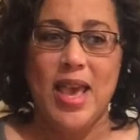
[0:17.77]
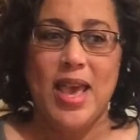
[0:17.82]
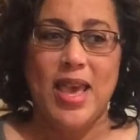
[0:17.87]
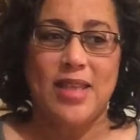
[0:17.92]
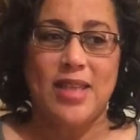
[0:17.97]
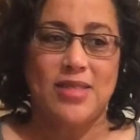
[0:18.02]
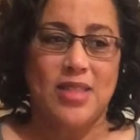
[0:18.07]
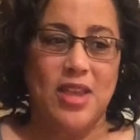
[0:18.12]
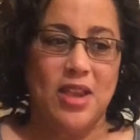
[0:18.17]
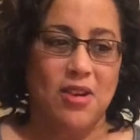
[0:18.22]

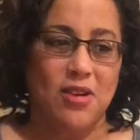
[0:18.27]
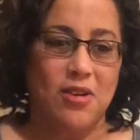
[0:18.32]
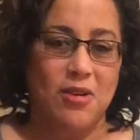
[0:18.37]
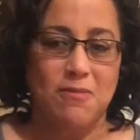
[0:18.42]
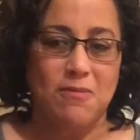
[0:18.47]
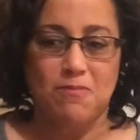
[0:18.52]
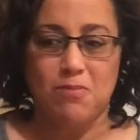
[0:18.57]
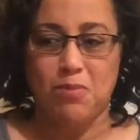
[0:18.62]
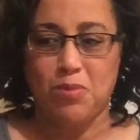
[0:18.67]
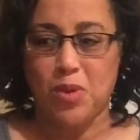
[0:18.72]
And
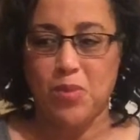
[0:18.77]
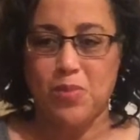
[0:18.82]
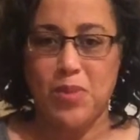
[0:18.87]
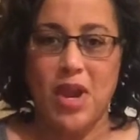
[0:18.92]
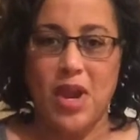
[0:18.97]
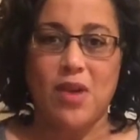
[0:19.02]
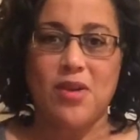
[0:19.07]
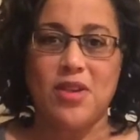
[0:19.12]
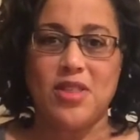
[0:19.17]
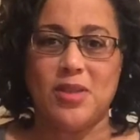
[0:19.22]
they're
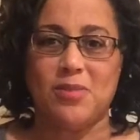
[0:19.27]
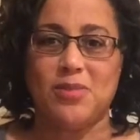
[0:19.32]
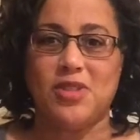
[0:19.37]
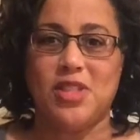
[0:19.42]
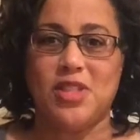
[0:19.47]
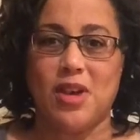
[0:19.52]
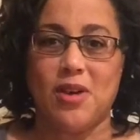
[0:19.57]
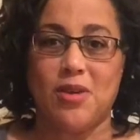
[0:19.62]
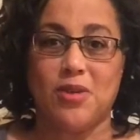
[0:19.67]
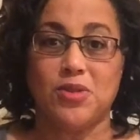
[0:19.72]
preparing
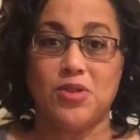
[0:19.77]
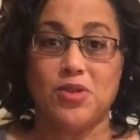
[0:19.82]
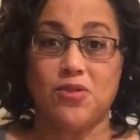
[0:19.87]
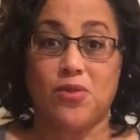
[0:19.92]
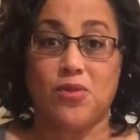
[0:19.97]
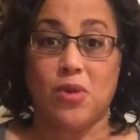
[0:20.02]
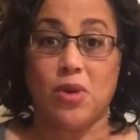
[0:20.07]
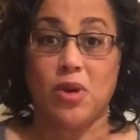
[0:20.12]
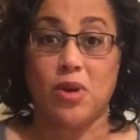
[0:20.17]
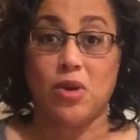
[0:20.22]
themselves
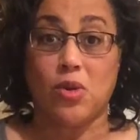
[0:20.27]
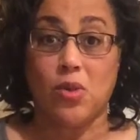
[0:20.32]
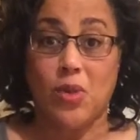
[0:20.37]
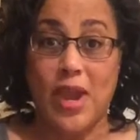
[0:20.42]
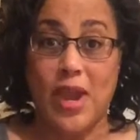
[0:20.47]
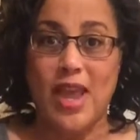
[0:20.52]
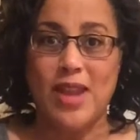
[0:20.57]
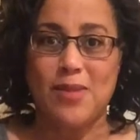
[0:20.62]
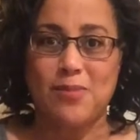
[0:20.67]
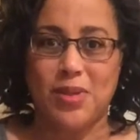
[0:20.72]
for
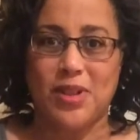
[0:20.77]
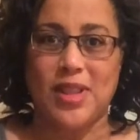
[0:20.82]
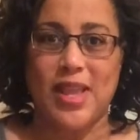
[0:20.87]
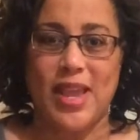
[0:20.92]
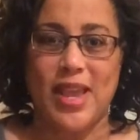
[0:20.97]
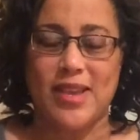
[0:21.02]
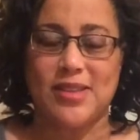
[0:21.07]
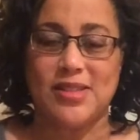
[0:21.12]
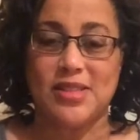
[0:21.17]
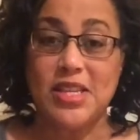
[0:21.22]
grand
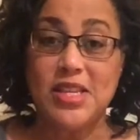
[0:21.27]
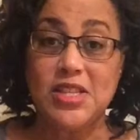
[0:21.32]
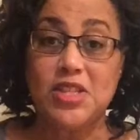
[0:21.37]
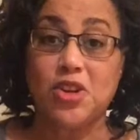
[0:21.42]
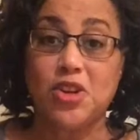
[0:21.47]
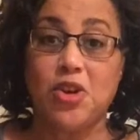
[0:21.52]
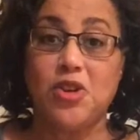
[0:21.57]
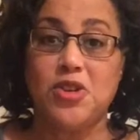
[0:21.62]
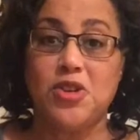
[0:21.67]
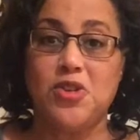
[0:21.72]
plans, things
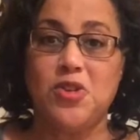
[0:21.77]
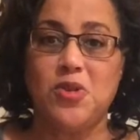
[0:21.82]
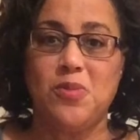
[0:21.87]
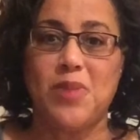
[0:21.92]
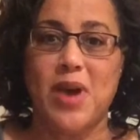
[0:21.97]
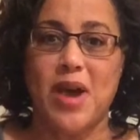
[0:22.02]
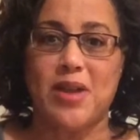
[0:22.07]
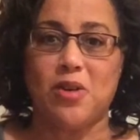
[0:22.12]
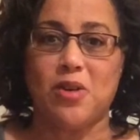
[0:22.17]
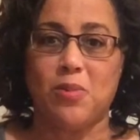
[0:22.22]
that are going to do
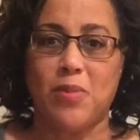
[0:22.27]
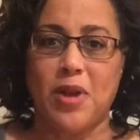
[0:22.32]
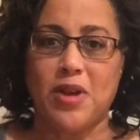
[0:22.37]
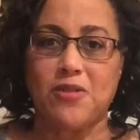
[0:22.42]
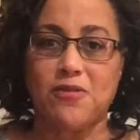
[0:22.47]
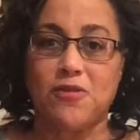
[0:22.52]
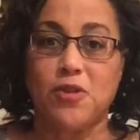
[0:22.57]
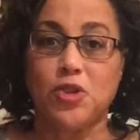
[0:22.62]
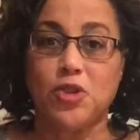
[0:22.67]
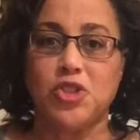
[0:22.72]
better
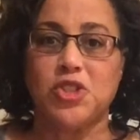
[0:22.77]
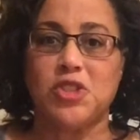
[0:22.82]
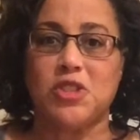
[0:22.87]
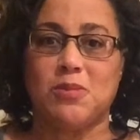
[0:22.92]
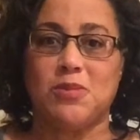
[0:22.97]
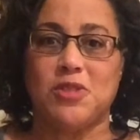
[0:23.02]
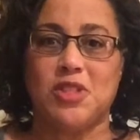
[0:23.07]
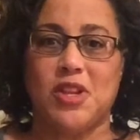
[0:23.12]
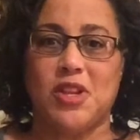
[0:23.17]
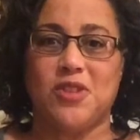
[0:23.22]
versions of
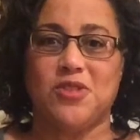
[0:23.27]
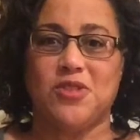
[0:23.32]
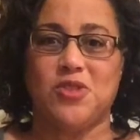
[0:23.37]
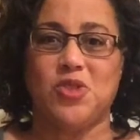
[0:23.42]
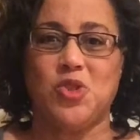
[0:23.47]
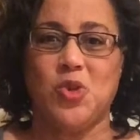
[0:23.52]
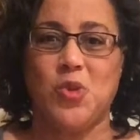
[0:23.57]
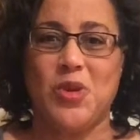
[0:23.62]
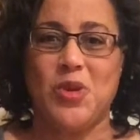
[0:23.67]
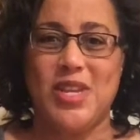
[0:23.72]
themselves
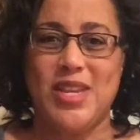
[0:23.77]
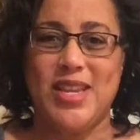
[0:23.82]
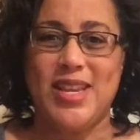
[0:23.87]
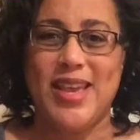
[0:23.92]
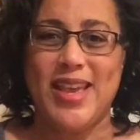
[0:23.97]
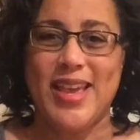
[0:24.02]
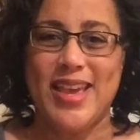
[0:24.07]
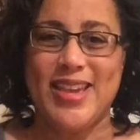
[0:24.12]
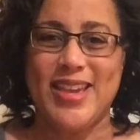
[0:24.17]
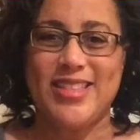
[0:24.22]
in
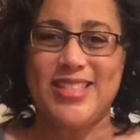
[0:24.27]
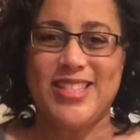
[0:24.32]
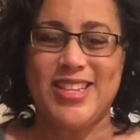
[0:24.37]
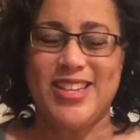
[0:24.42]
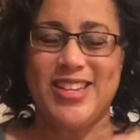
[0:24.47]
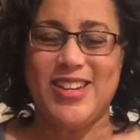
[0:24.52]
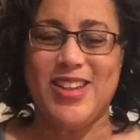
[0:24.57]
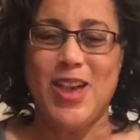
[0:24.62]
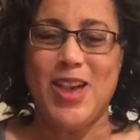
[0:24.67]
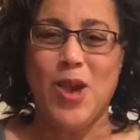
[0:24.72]

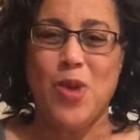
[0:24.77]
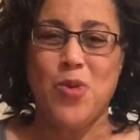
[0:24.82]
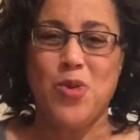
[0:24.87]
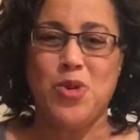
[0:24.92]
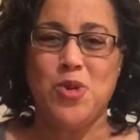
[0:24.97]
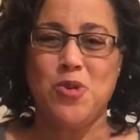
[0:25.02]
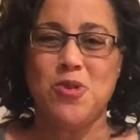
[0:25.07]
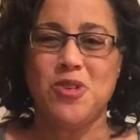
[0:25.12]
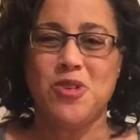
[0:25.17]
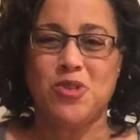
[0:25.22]
2018. And
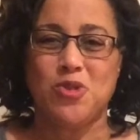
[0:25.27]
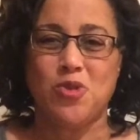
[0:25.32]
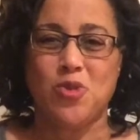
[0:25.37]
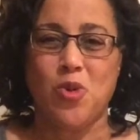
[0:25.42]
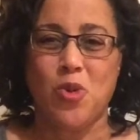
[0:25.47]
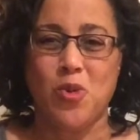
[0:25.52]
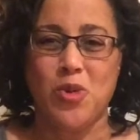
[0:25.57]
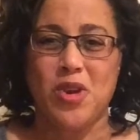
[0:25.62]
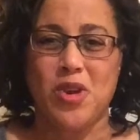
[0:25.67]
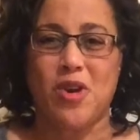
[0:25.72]
we do this
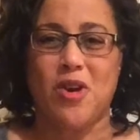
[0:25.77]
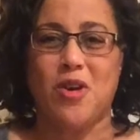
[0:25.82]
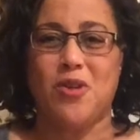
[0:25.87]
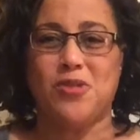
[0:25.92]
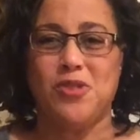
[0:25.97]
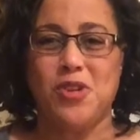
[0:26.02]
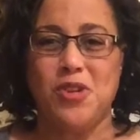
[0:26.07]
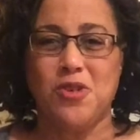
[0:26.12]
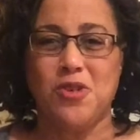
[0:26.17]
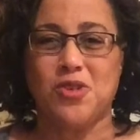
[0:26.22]
through what we call
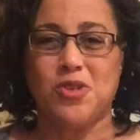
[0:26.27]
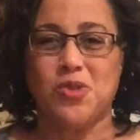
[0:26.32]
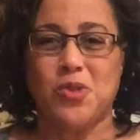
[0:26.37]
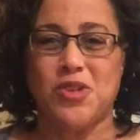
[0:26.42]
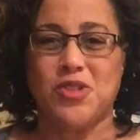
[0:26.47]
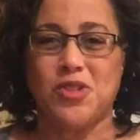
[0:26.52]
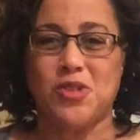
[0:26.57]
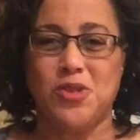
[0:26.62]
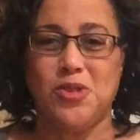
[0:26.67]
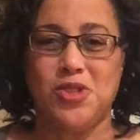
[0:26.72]
New Year's
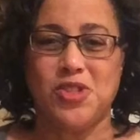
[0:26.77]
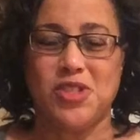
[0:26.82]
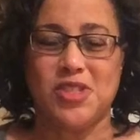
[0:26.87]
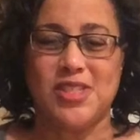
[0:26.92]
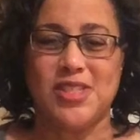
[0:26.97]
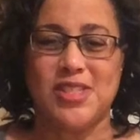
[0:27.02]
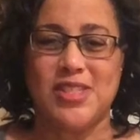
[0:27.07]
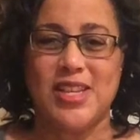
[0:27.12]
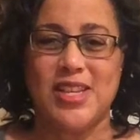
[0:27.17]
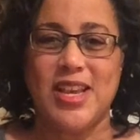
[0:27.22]

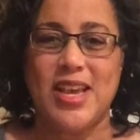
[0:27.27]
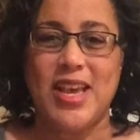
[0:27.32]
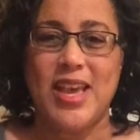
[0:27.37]
resolutions.